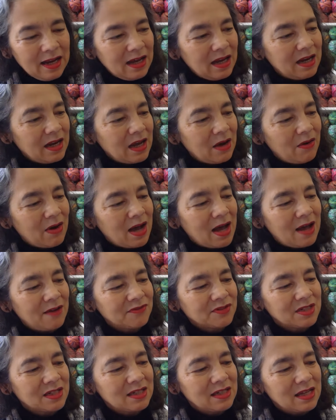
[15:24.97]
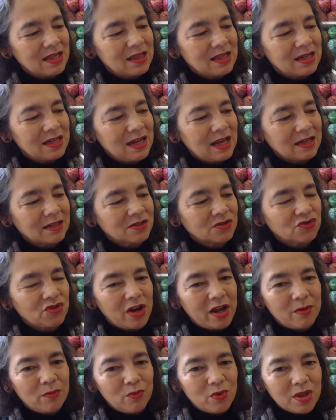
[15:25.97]
And now I have to knit the next
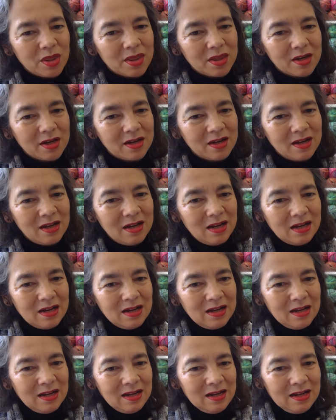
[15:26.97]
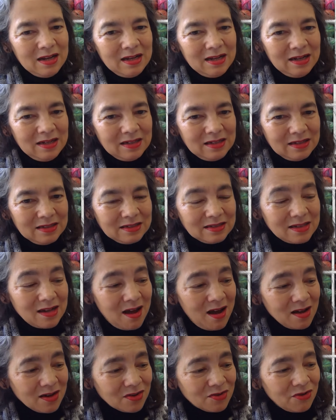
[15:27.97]
stripe with the
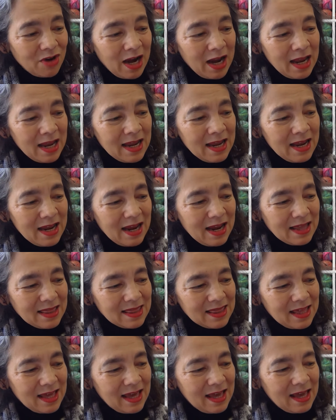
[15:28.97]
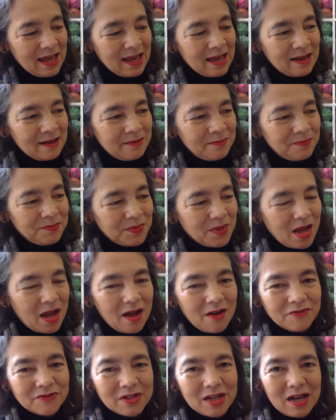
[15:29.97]
dark gray. And there,
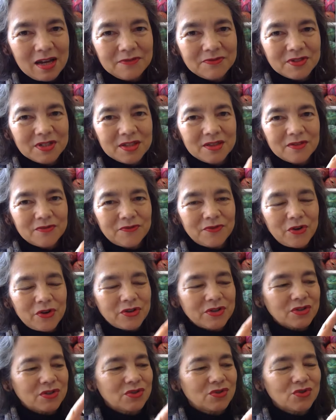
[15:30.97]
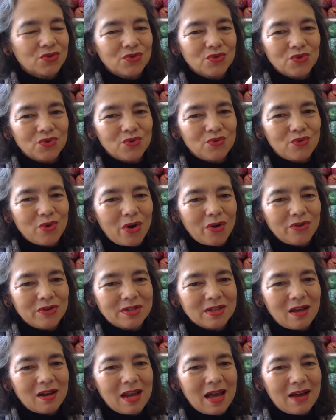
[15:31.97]
after I've done the first two
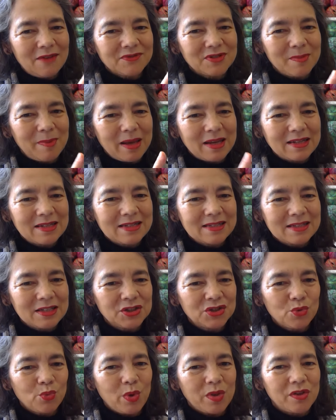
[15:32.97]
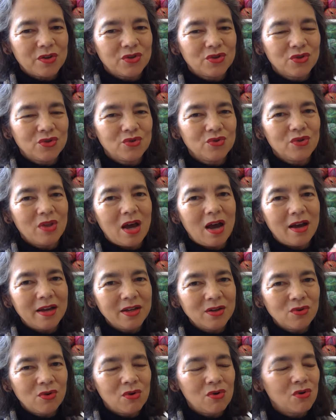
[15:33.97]
rows, I'll have to make a decision whether to do the
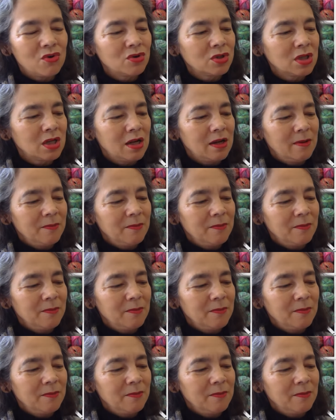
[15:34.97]
I-cord.